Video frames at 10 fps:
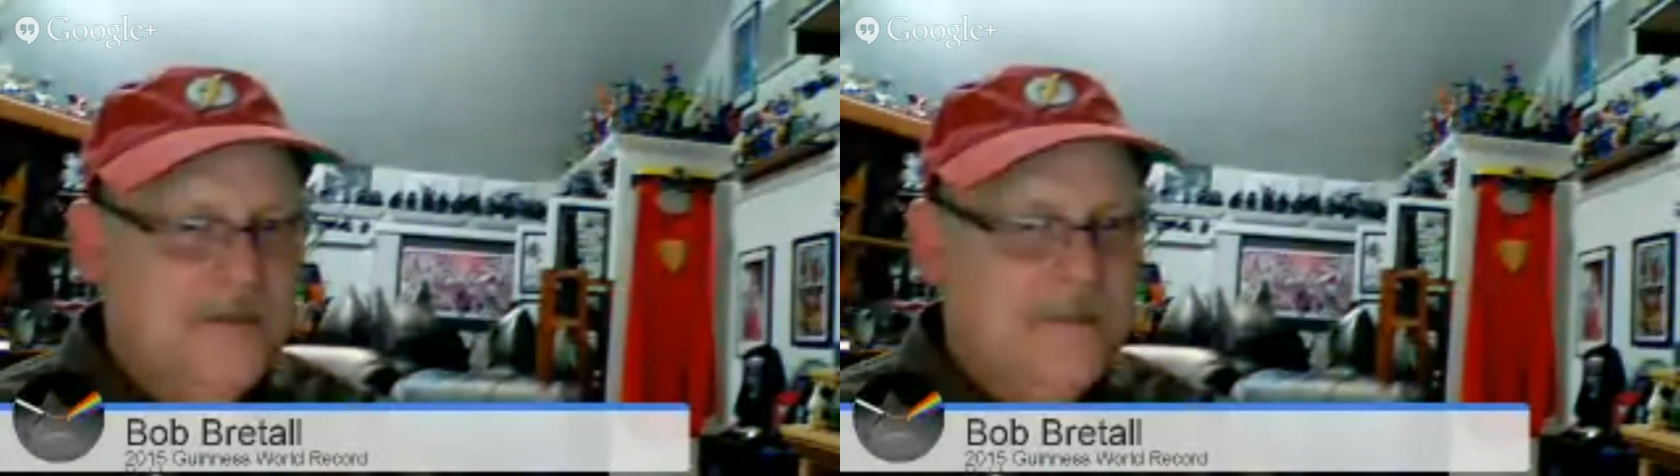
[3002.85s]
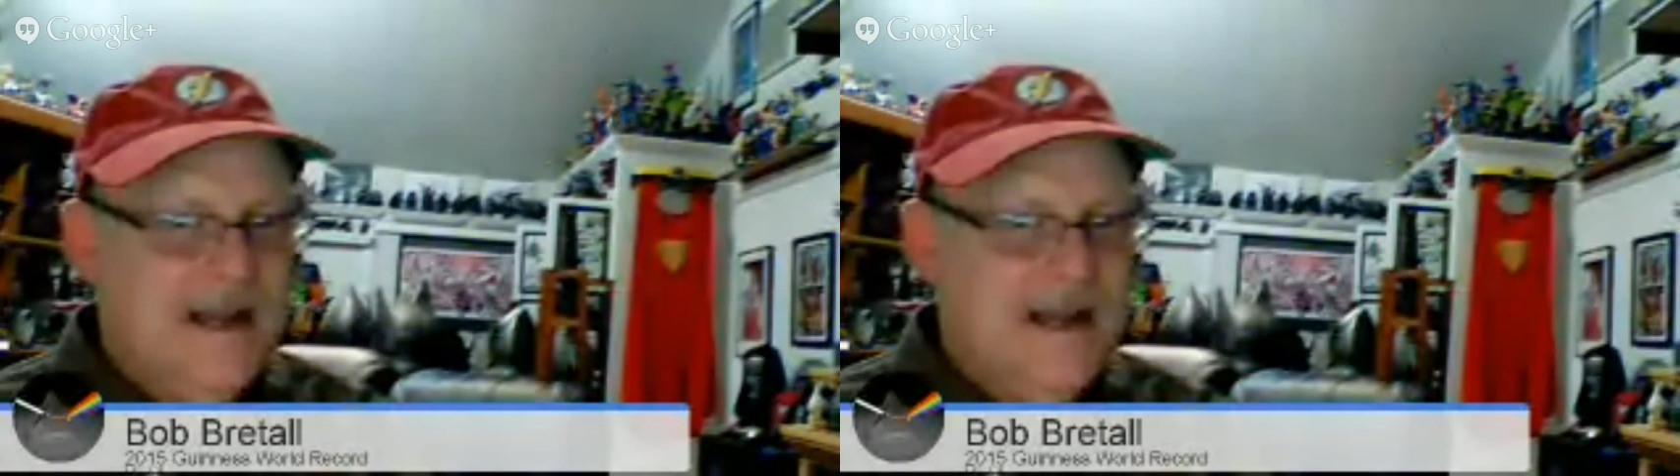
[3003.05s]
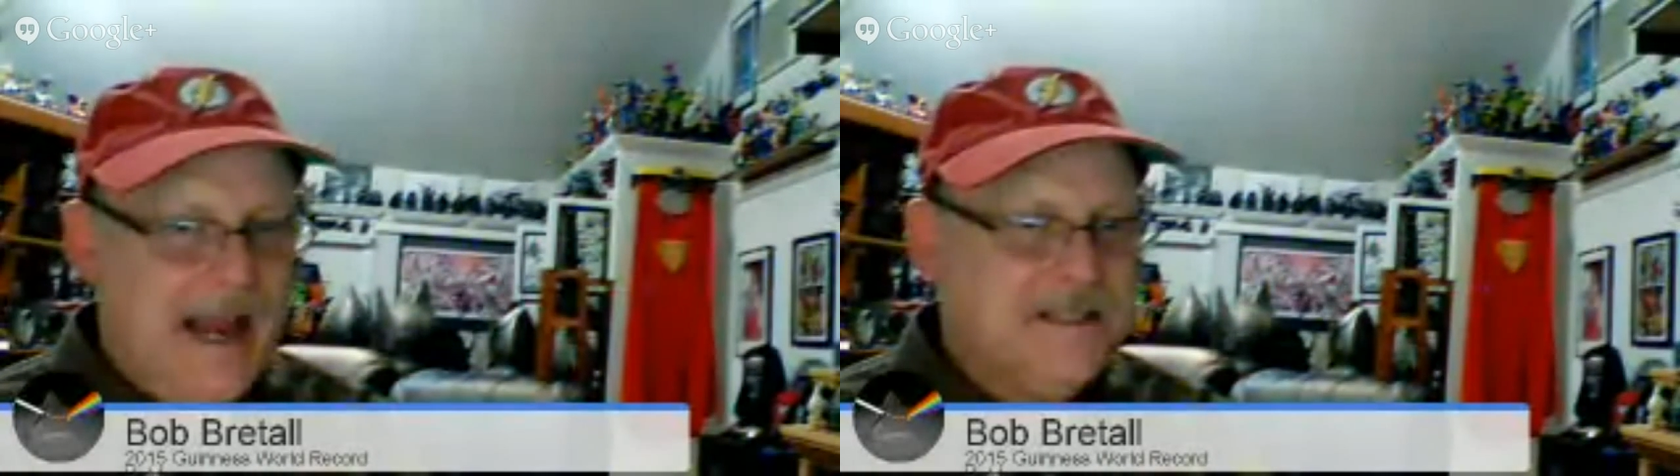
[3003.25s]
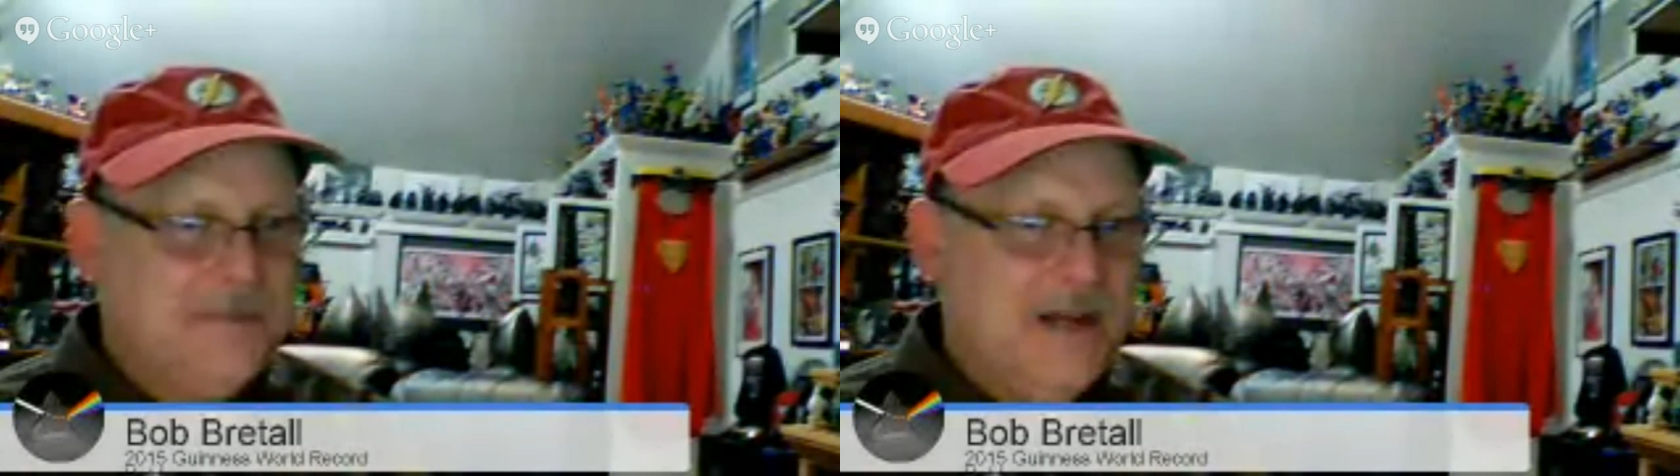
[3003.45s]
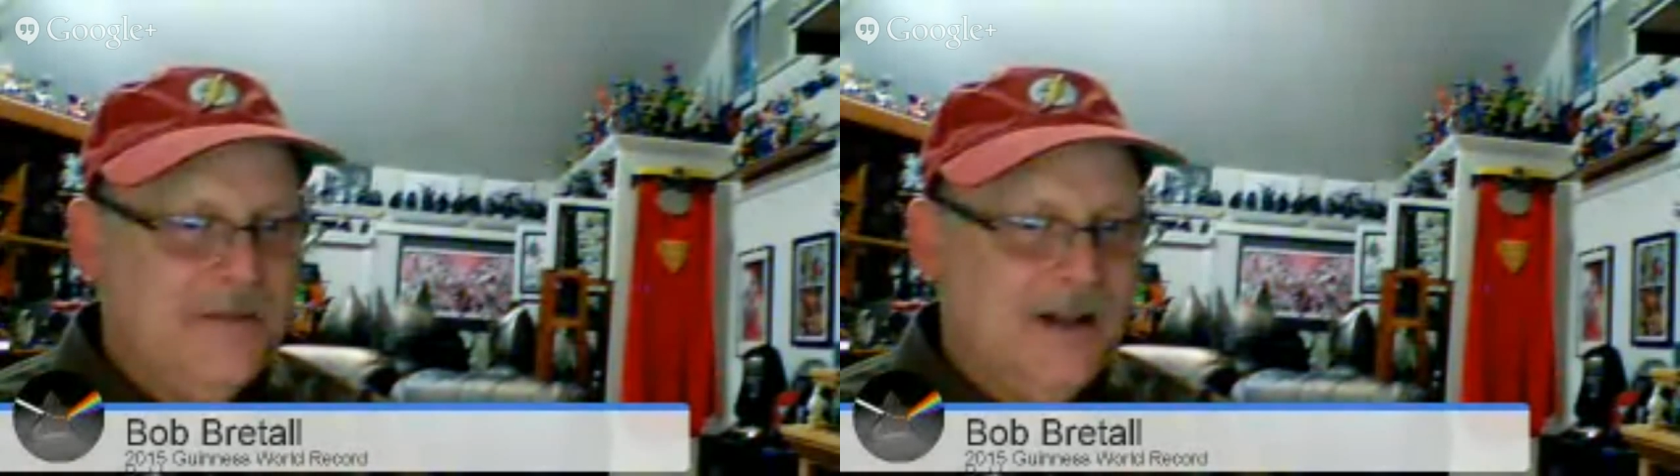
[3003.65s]
me and
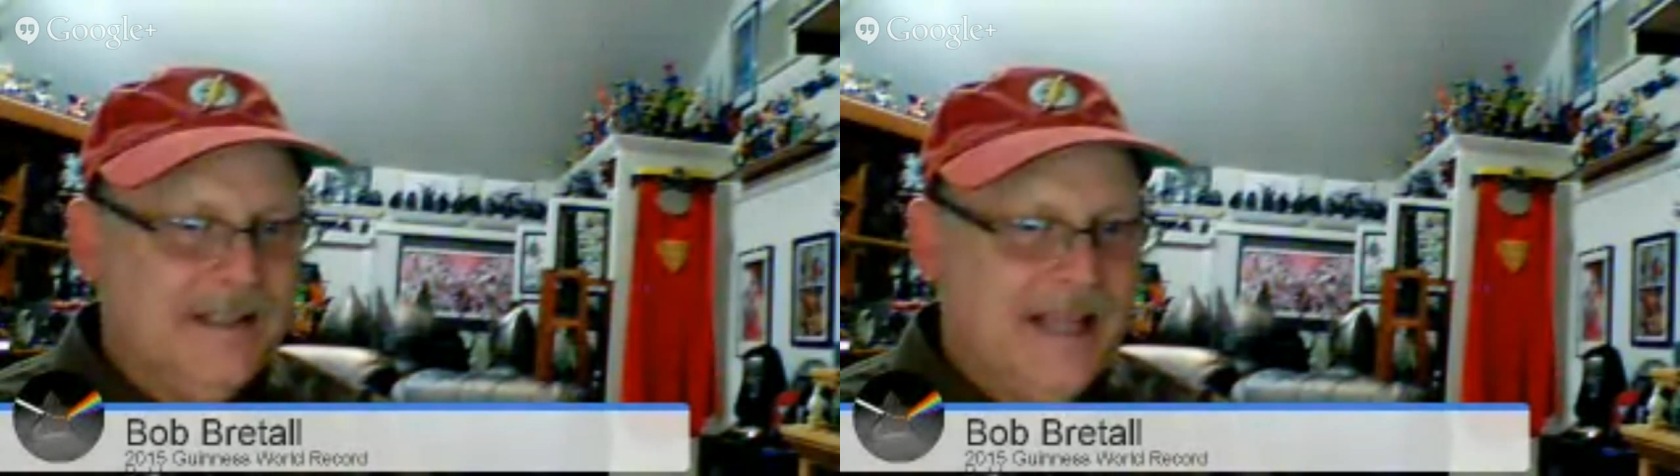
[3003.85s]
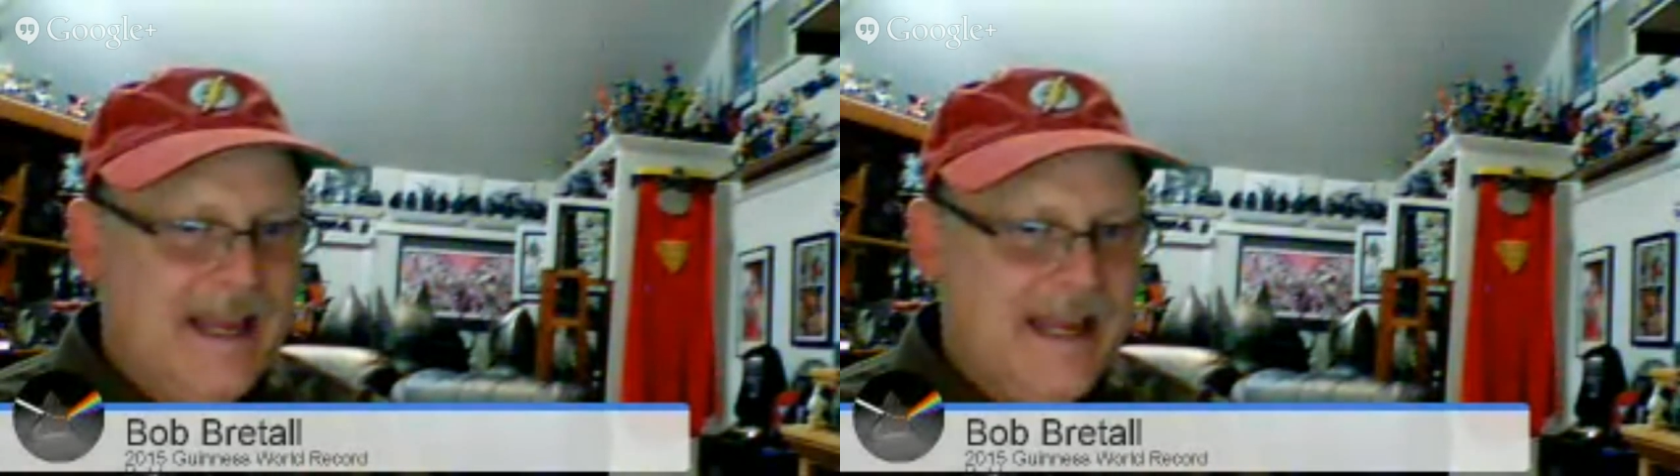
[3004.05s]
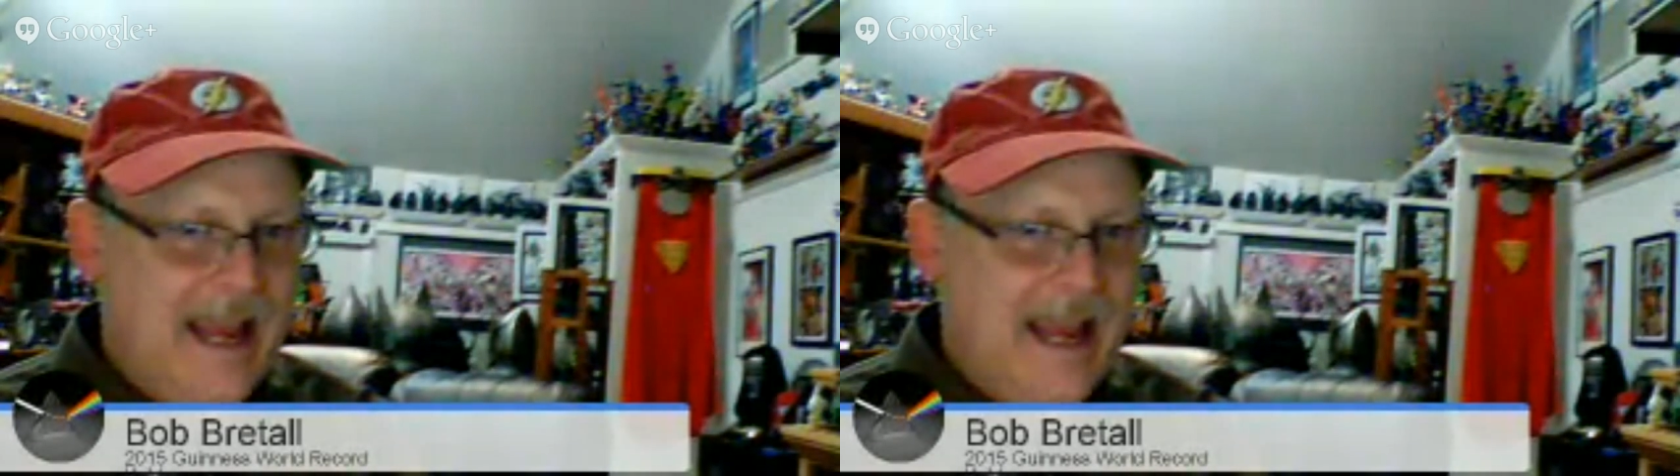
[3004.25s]
ask me if I'll take